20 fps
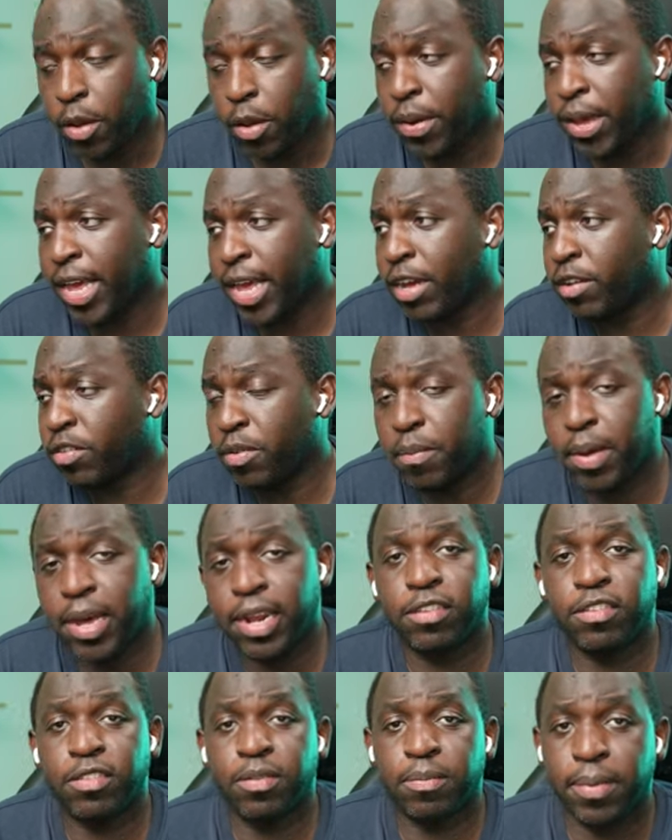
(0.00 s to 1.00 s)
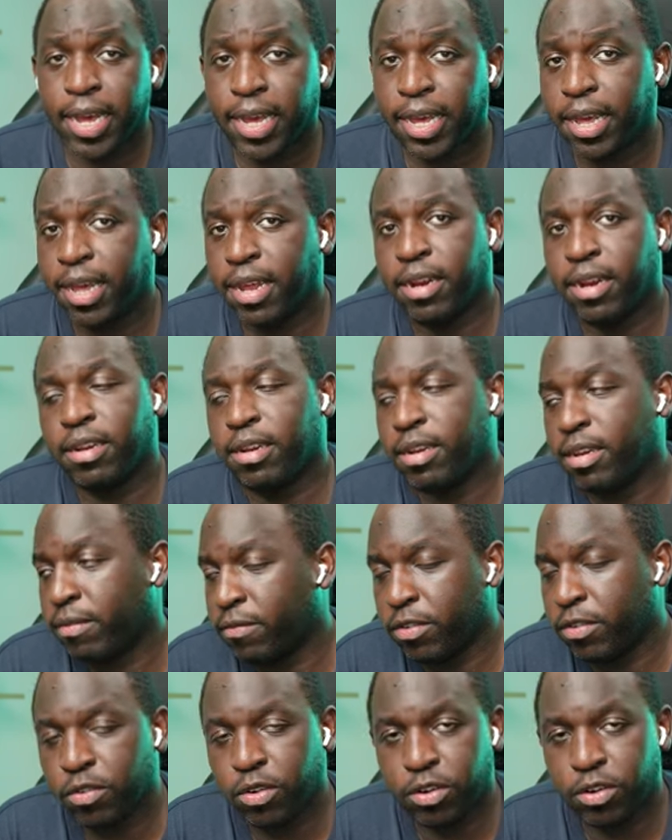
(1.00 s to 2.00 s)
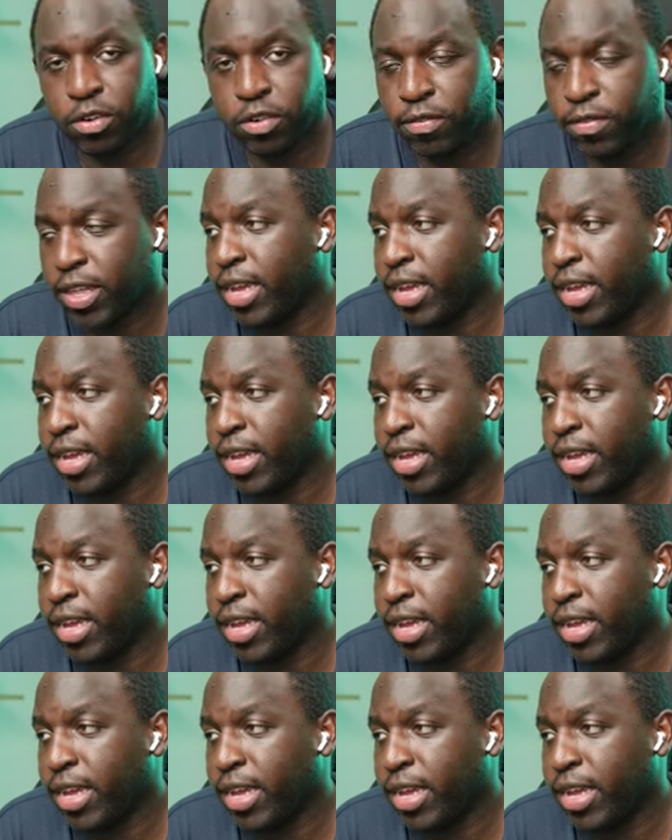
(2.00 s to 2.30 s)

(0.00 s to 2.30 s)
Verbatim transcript: knowing how to manage the back end and the infrastructure